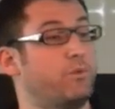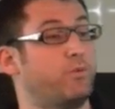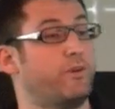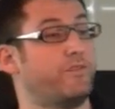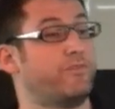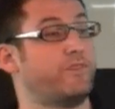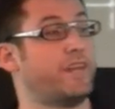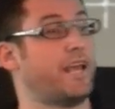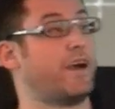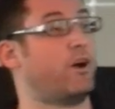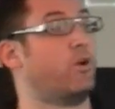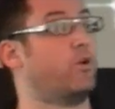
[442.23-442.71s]

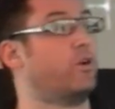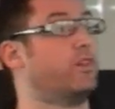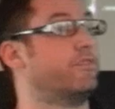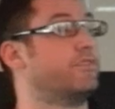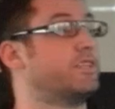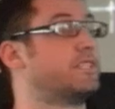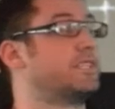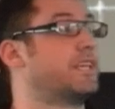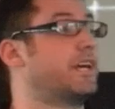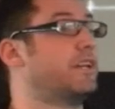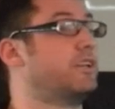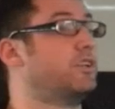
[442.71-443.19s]
We've now all of
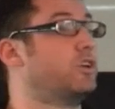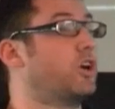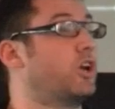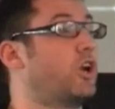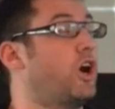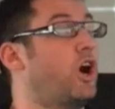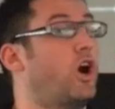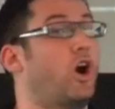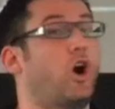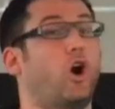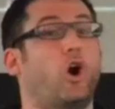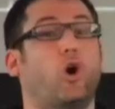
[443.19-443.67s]
a sudden got a
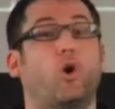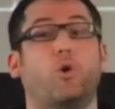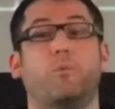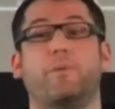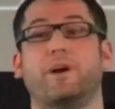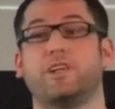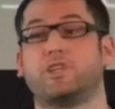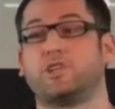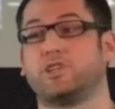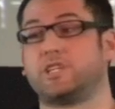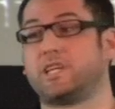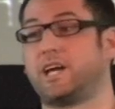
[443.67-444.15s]
whole
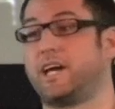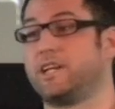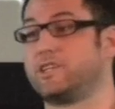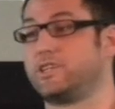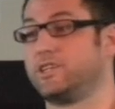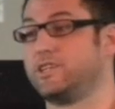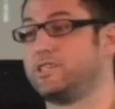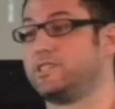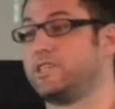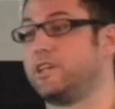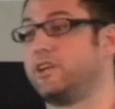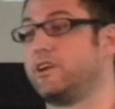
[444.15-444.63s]
bunch of
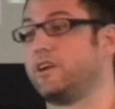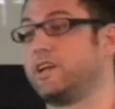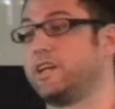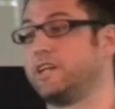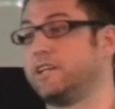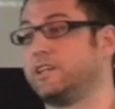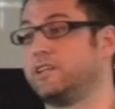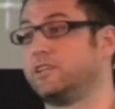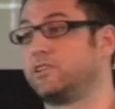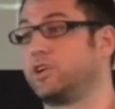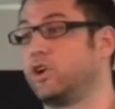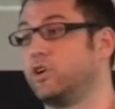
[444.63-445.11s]
touches that are
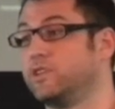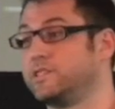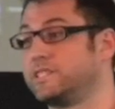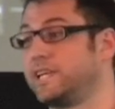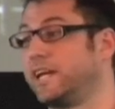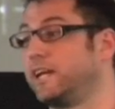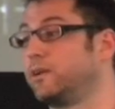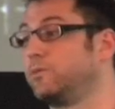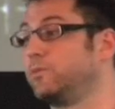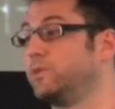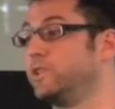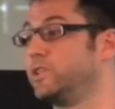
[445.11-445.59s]
in
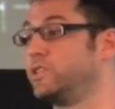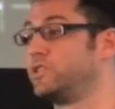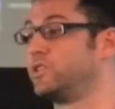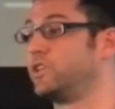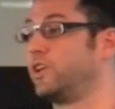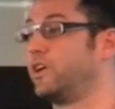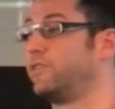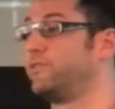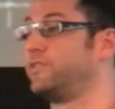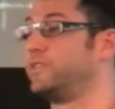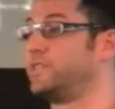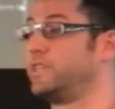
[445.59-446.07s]
contact with the
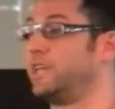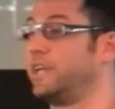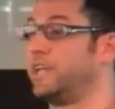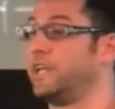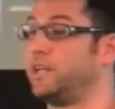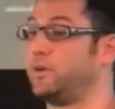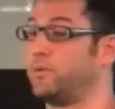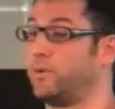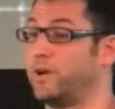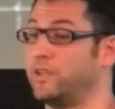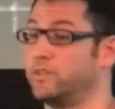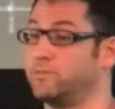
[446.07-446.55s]
surface at
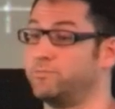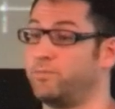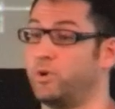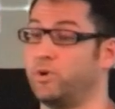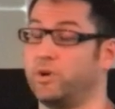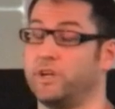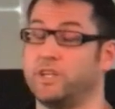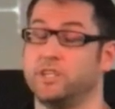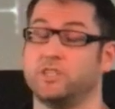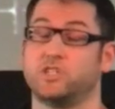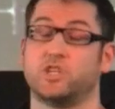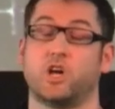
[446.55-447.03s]
any one
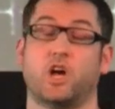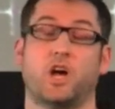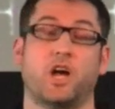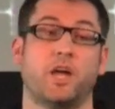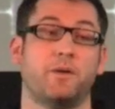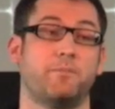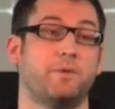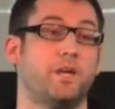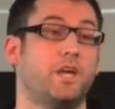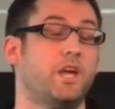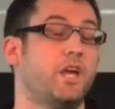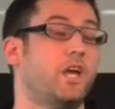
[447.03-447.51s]
point in
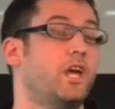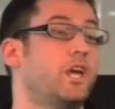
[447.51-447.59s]
time.